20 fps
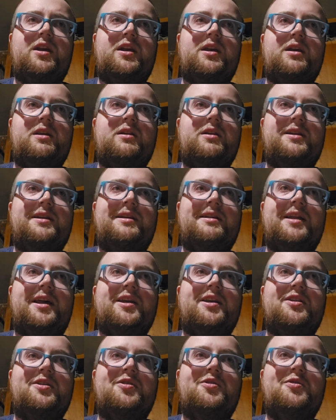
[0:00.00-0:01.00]
friggin',
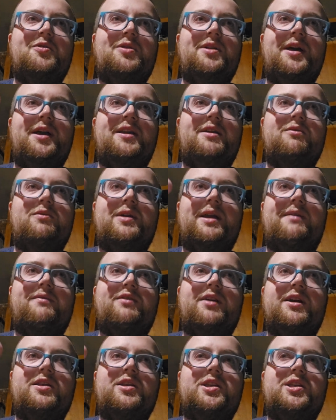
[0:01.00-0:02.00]
like, Kool-Aid or
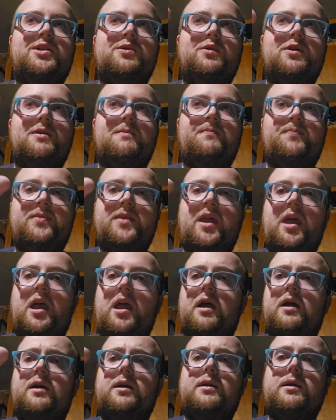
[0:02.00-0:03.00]
whatever at the store.
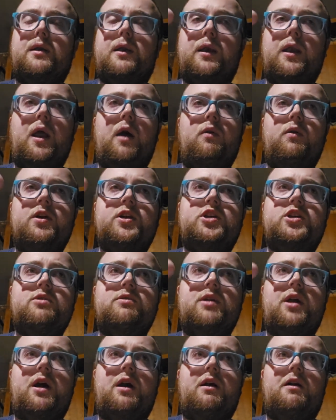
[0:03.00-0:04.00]
No
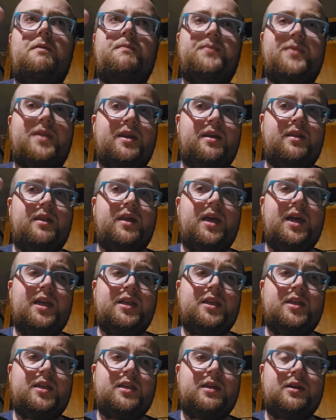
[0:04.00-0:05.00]
issue at all.
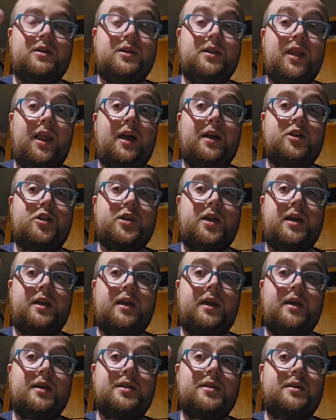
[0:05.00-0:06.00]
This? Good luck,
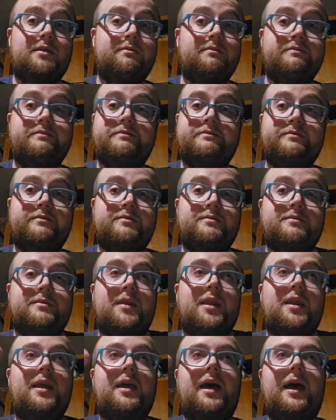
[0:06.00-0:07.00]
jackass.
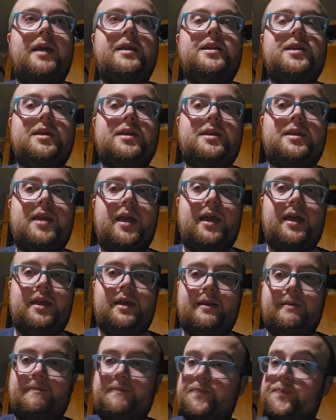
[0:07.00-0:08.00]
It's
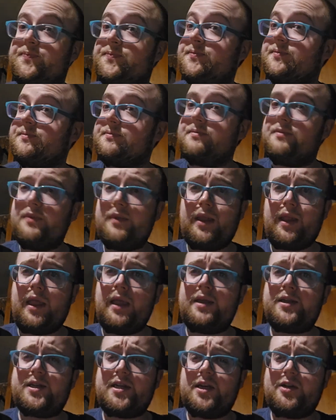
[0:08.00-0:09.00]

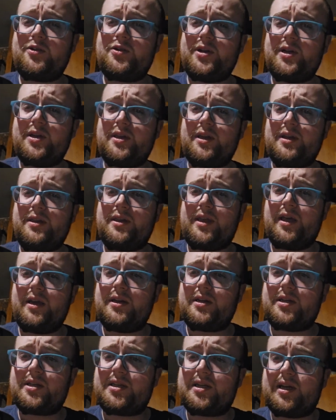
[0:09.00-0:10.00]
an interesting
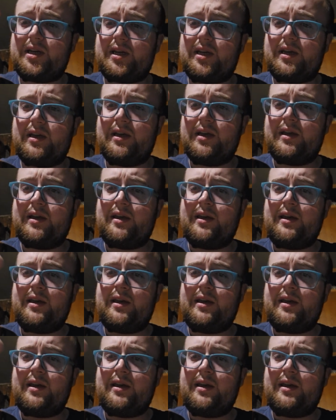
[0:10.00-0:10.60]
thing to see.